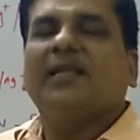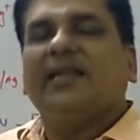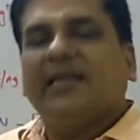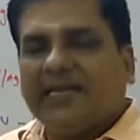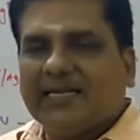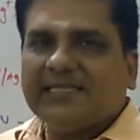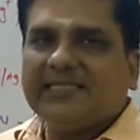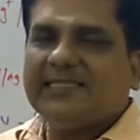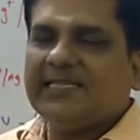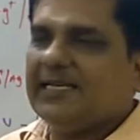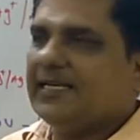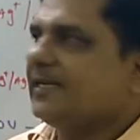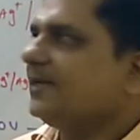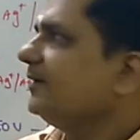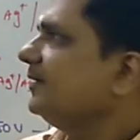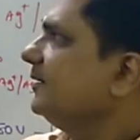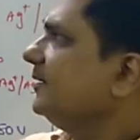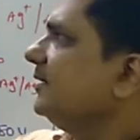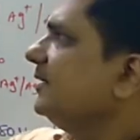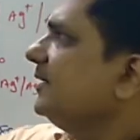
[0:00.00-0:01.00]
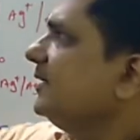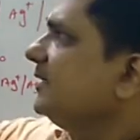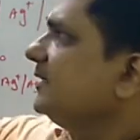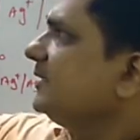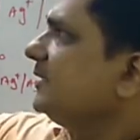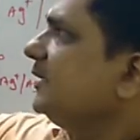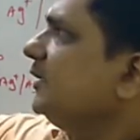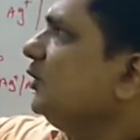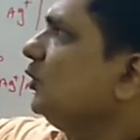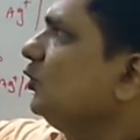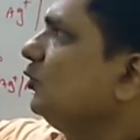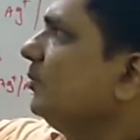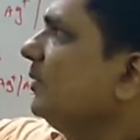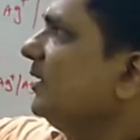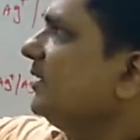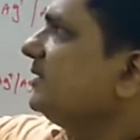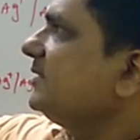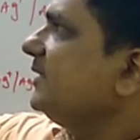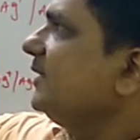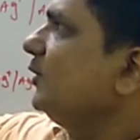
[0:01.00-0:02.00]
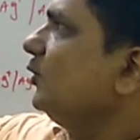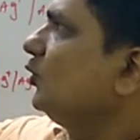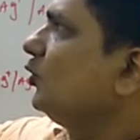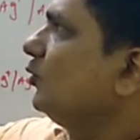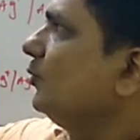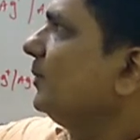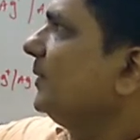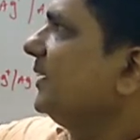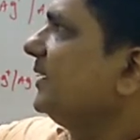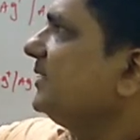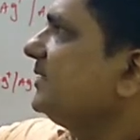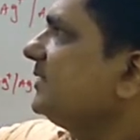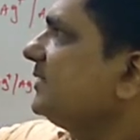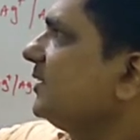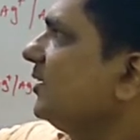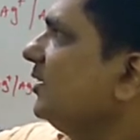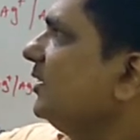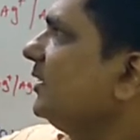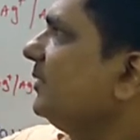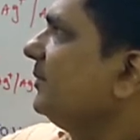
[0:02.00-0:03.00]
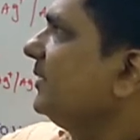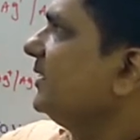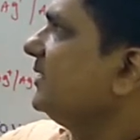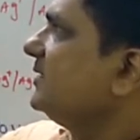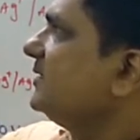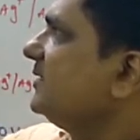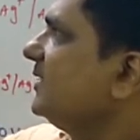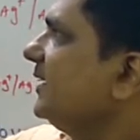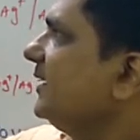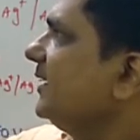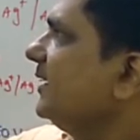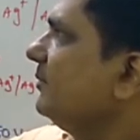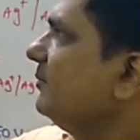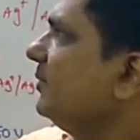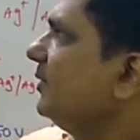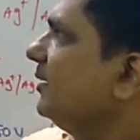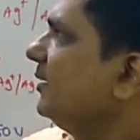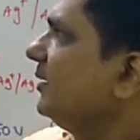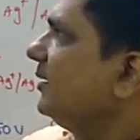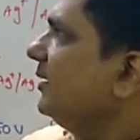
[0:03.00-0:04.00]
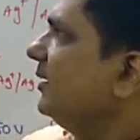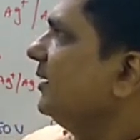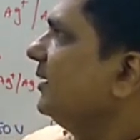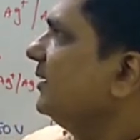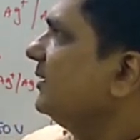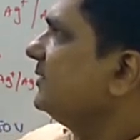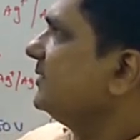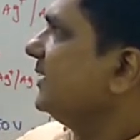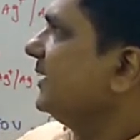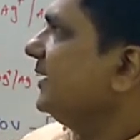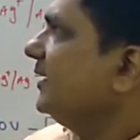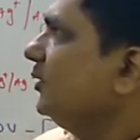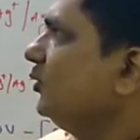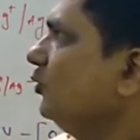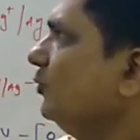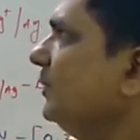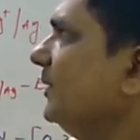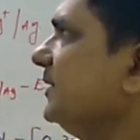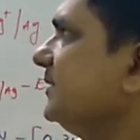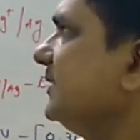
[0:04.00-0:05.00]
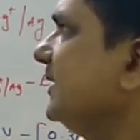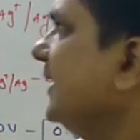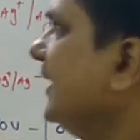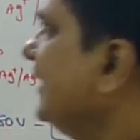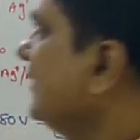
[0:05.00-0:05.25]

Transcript: Let us check. Cu bar Cu2 plus, salt bridge, Zn bar Zn2 plus.